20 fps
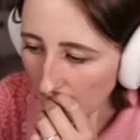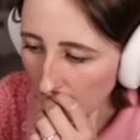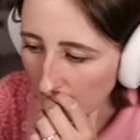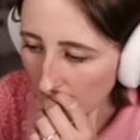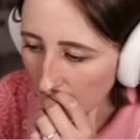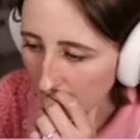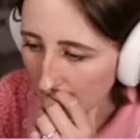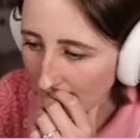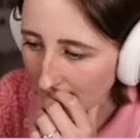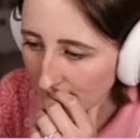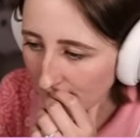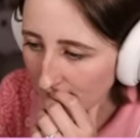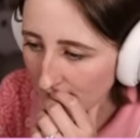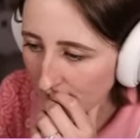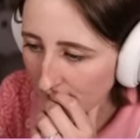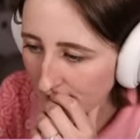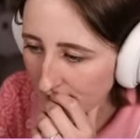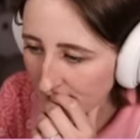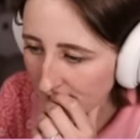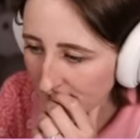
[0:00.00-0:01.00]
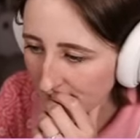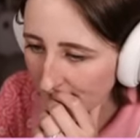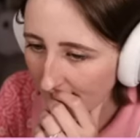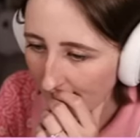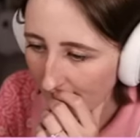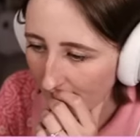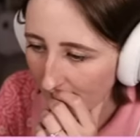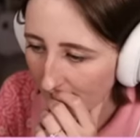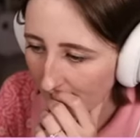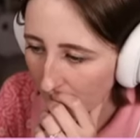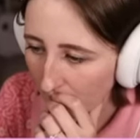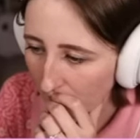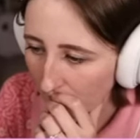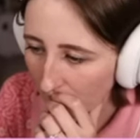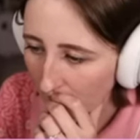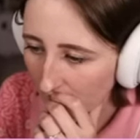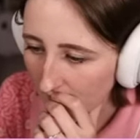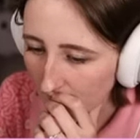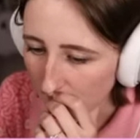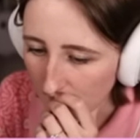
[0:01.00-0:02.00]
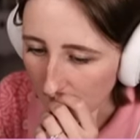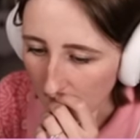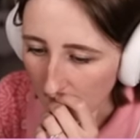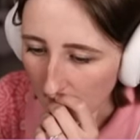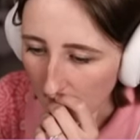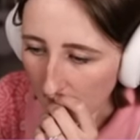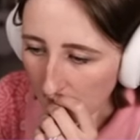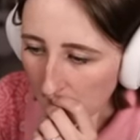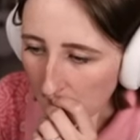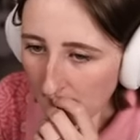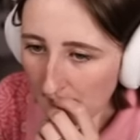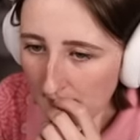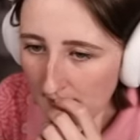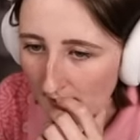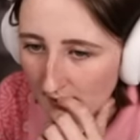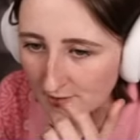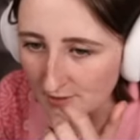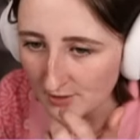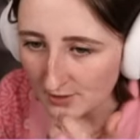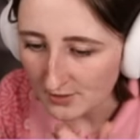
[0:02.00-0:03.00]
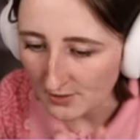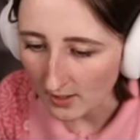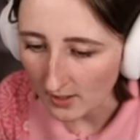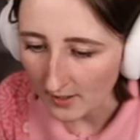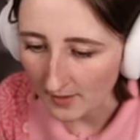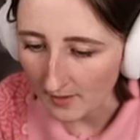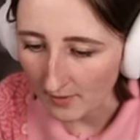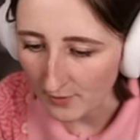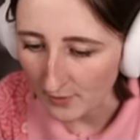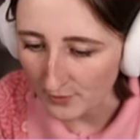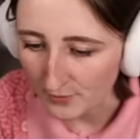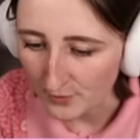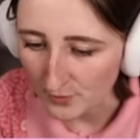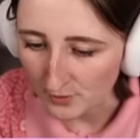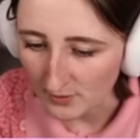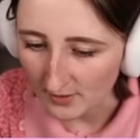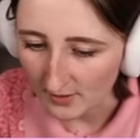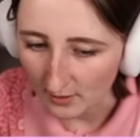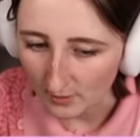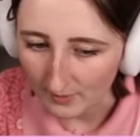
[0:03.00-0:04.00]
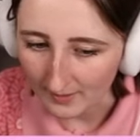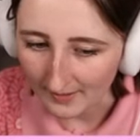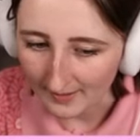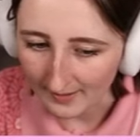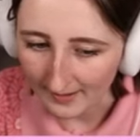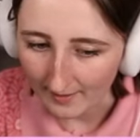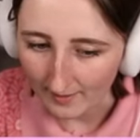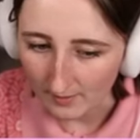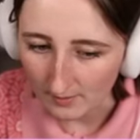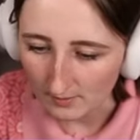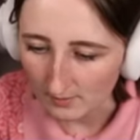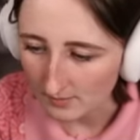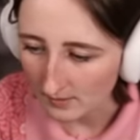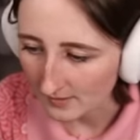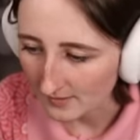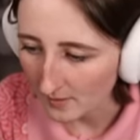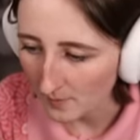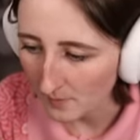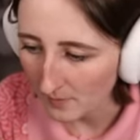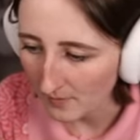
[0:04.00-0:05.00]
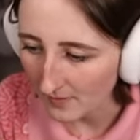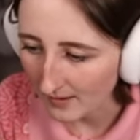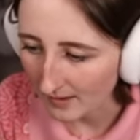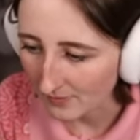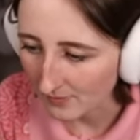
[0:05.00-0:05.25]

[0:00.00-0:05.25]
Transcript: That's so interesting how that works. Maybe I'll just start another food sale right now, because I'll be able to get the